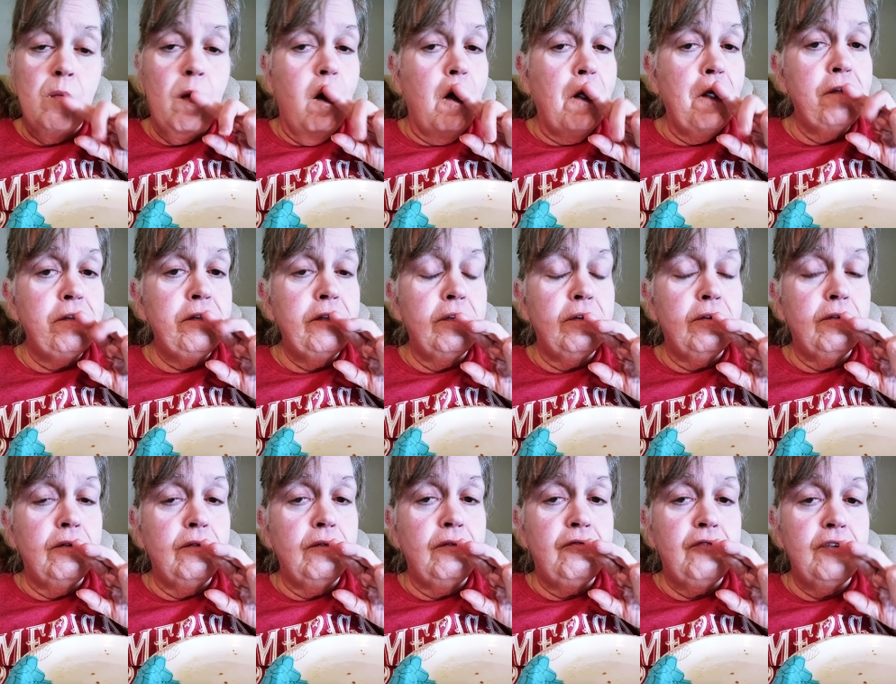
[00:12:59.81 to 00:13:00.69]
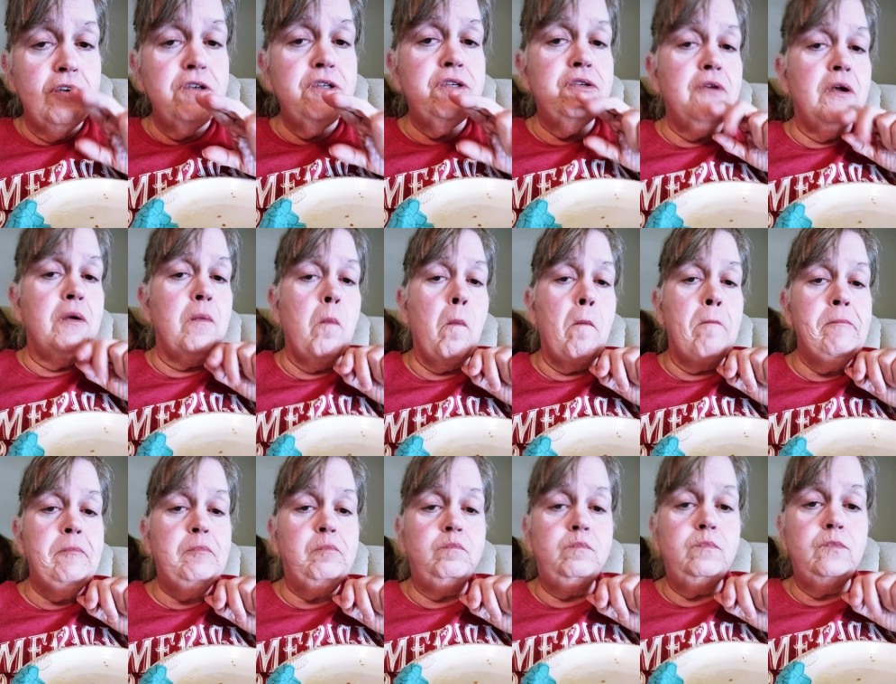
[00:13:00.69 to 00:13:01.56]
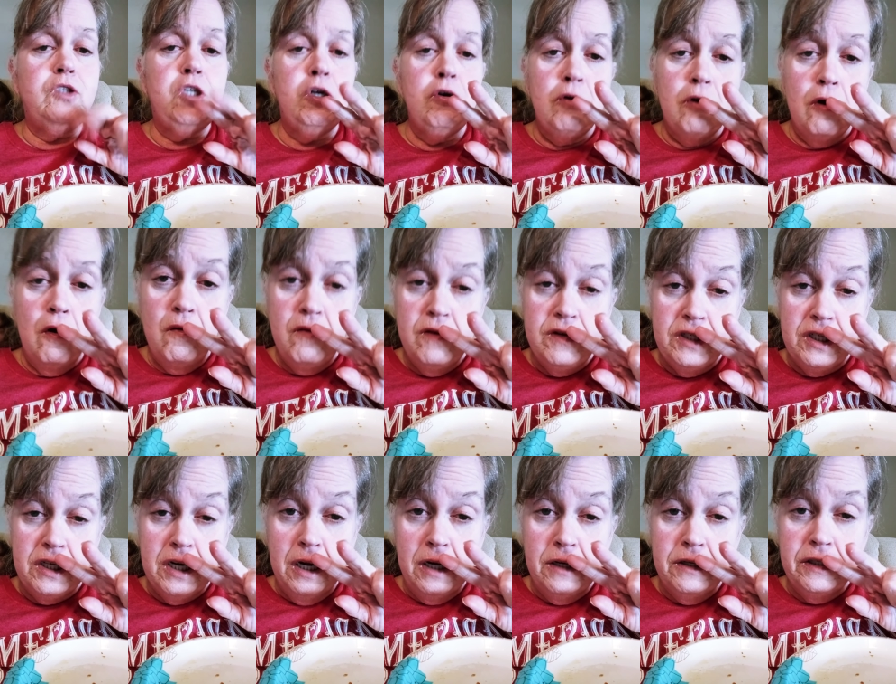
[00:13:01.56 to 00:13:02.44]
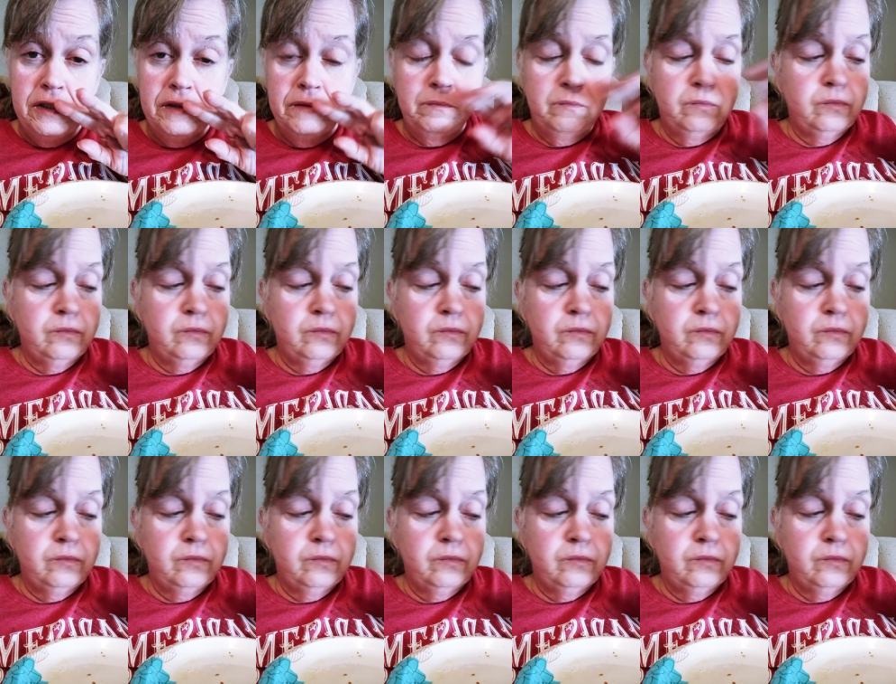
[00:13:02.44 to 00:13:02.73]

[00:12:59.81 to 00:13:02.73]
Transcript: and the first one. Two Coven shots.